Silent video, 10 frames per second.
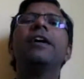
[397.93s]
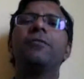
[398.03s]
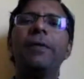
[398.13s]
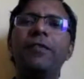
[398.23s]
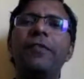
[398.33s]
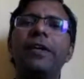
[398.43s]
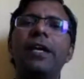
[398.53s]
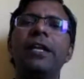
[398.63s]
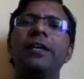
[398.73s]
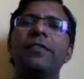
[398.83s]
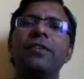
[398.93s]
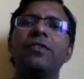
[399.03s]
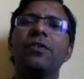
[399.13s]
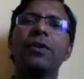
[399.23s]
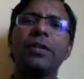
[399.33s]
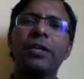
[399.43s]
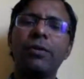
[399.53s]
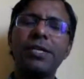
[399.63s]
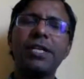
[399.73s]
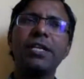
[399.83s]
Okay, specifically,
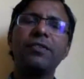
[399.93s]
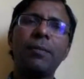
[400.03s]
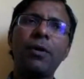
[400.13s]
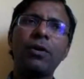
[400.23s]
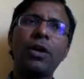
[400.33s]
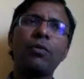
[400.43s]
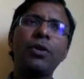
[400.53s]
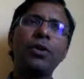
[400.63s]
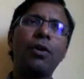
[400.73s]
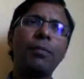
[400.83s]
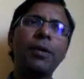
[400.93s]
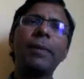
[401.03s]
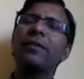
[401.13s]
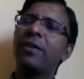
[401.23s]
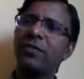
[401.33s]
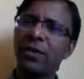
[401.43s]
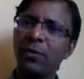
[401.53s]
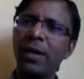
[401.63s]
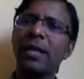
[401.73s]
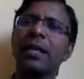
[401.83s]
since the question is about how do you
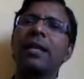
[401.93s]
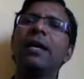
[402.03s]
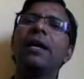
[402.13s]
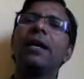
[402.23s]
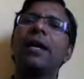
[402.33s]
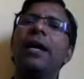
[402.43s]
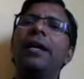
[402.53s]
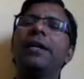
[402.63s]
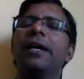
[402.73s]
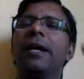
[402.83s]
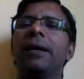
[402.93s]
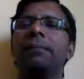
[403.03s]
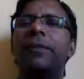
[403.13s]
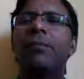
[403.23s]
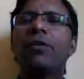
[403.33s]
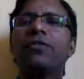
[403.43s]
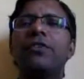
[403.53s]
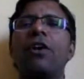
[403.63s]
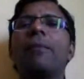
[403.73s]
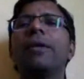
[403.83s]
optimize SQL, and
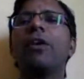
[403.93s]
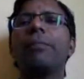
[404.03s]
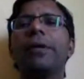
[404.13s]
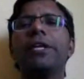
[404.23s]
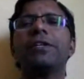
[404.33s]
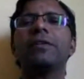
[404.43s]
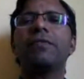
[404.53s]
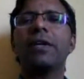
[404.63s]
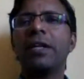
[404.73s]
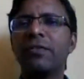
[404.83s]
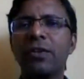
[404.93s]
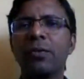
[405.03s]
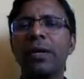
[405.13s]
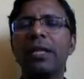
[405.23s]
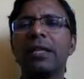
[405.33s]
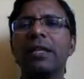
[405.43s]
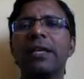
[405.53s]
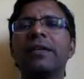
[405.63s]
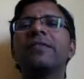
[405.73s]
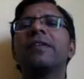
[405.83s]
the most common operation for
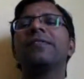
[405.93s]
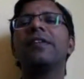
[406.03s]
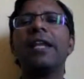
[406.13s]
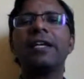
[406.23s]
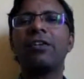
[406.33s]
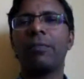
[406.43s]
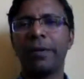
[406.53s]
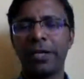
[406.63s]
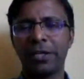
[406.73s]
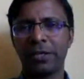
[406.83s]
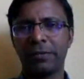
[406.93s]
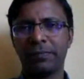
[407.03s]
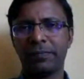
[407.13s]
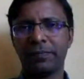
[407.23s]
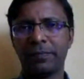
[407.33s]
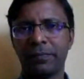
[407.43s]
SQL is the select operation.